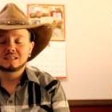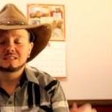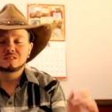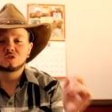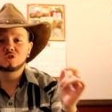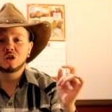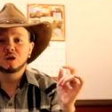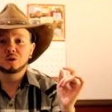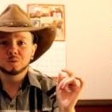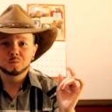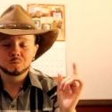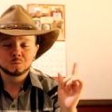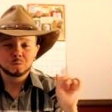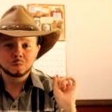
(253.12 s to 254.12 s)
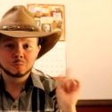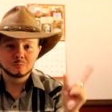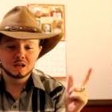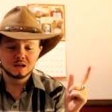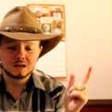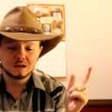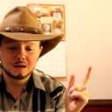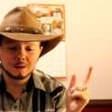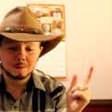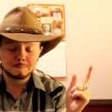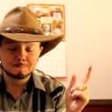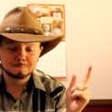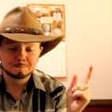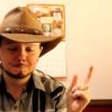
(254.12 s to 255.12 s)
So,
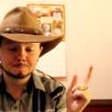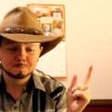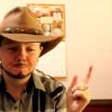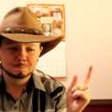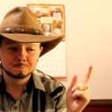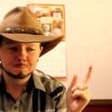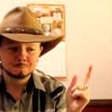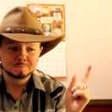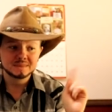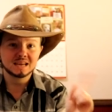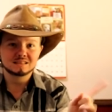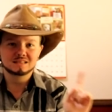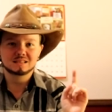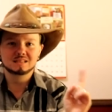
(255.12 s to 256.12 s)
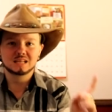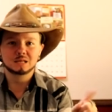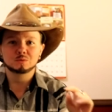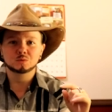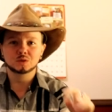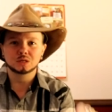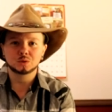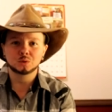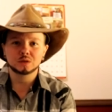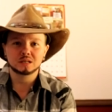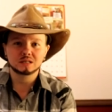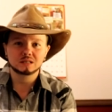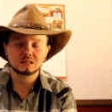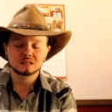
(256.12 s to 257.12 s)
um, yes, it's time to
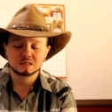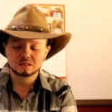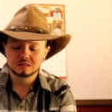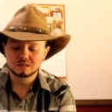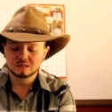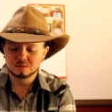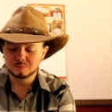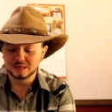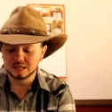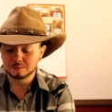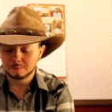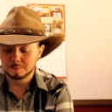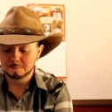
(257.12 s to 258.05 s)
record the bit.